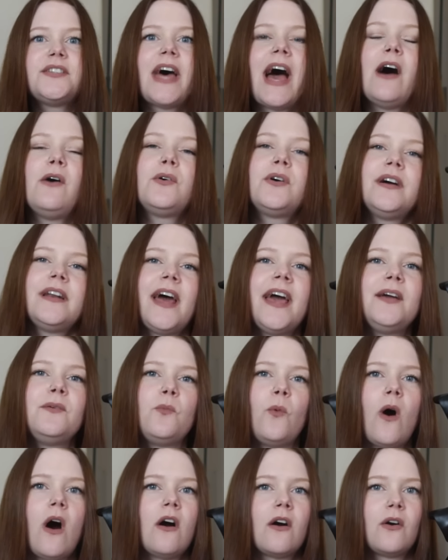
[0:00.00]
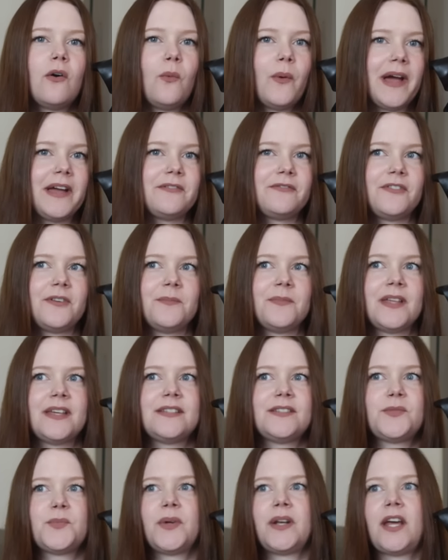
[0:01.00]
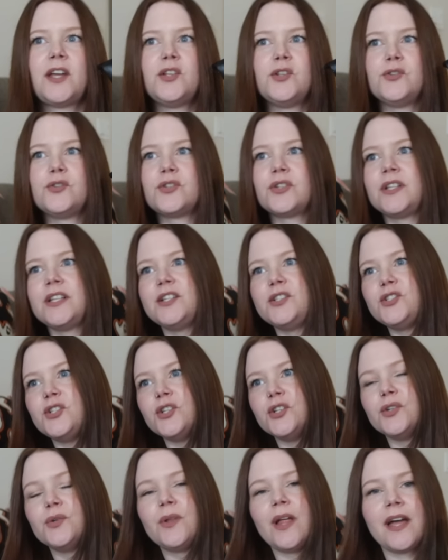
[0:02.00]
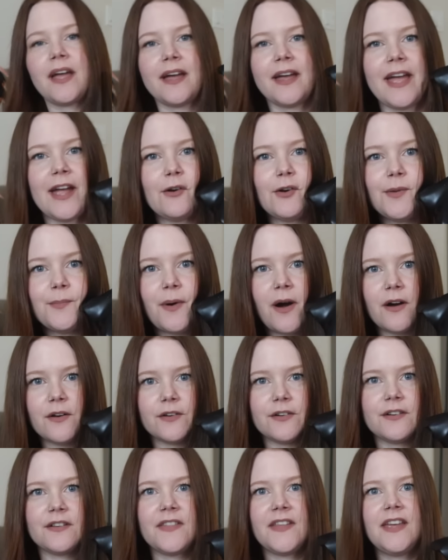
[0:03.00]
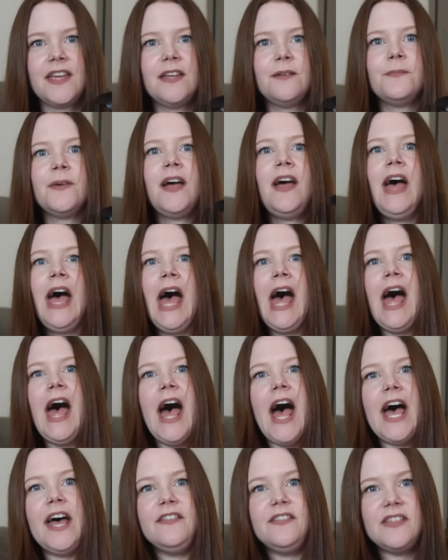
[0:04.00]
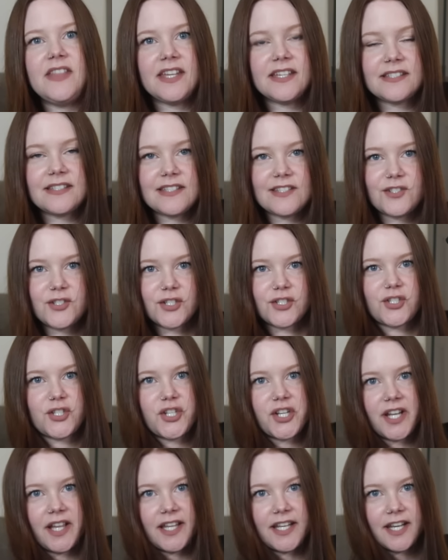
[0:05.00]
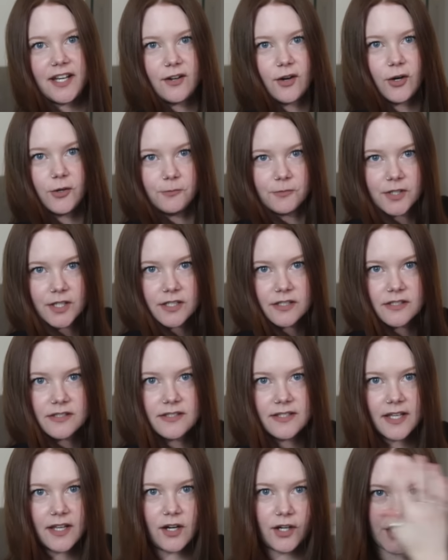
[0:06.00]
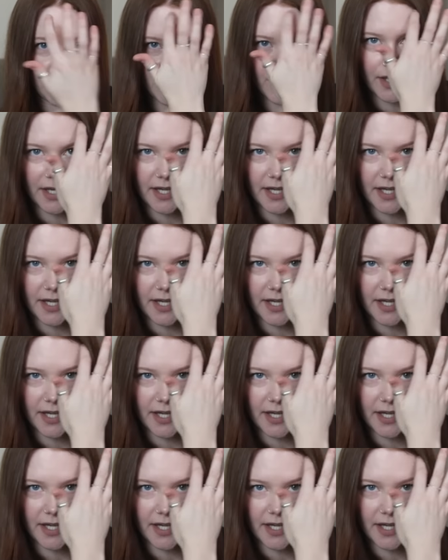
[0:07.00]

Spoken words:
How could I walk away from this when I usually do like a Harry Potter theme, and this is just chilling in home goods? Like, are you